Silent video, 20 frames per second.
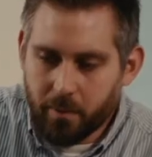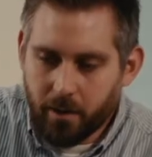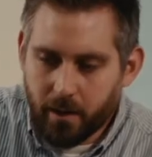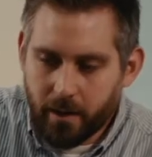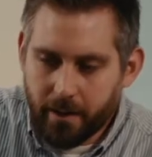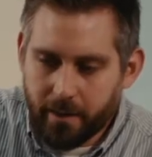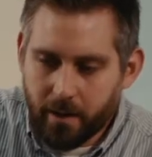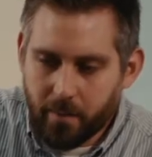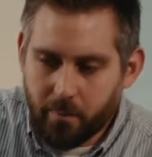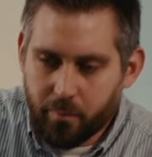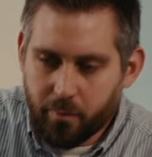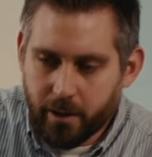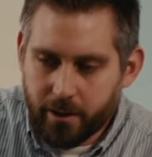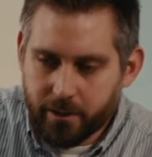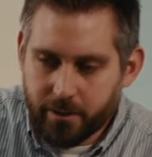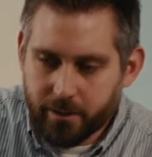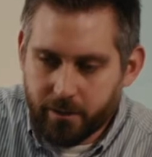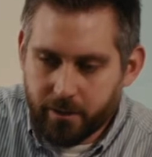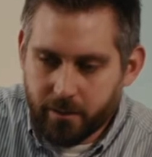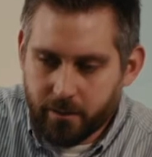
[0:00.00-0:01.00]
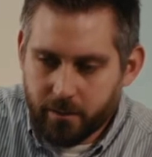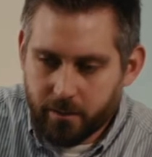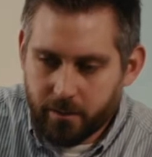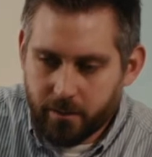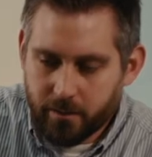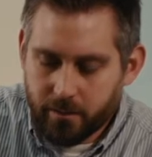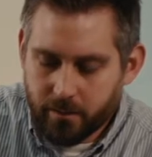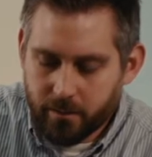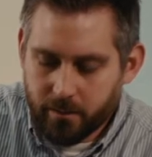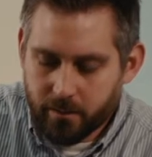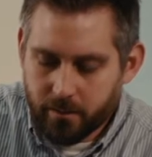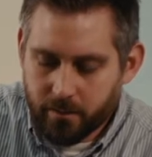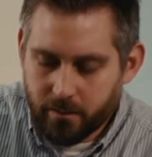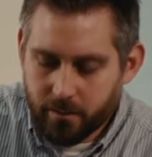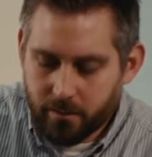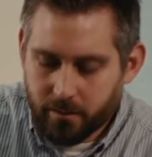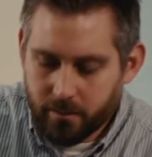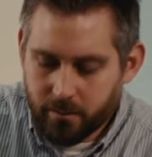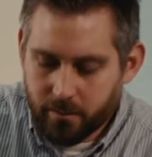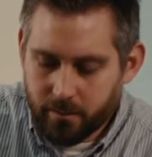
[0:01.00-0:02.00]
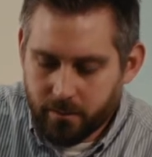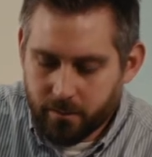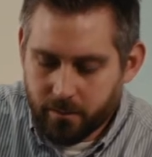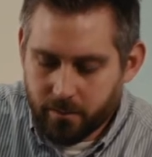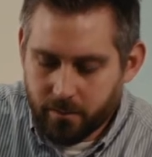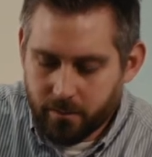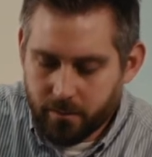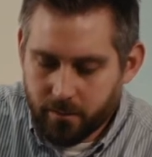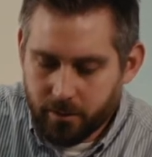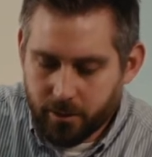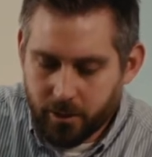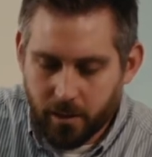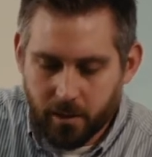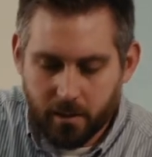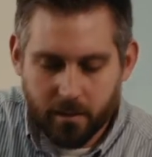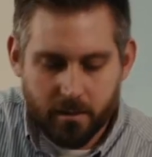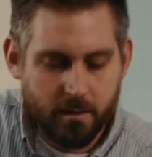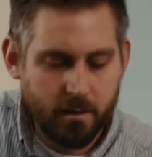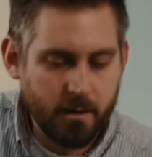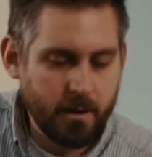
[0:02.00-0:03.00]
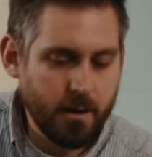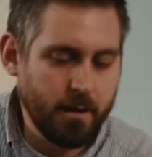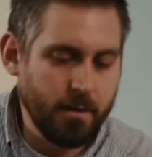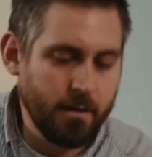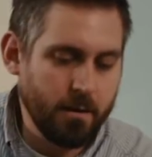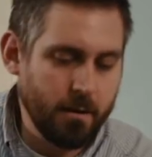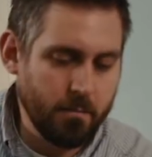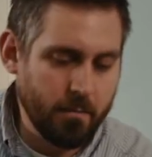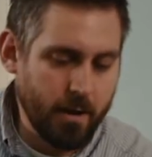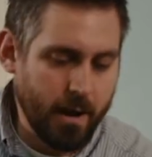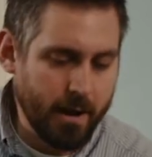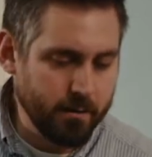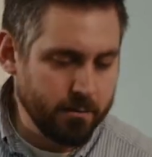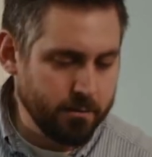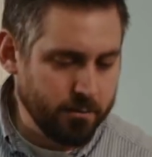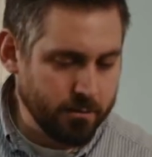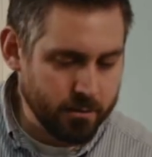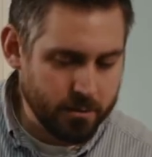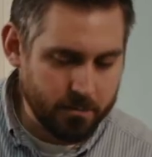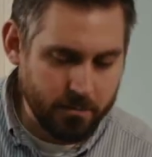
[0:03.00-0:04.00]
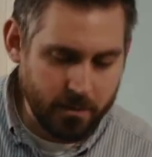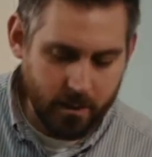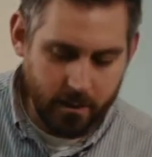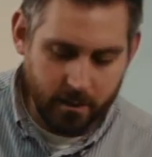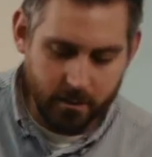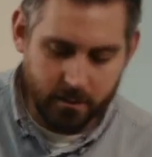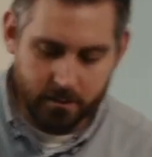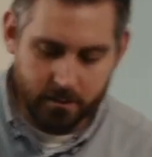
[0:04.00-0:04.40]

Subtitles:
apply that pressure. Good. And then back towards me here.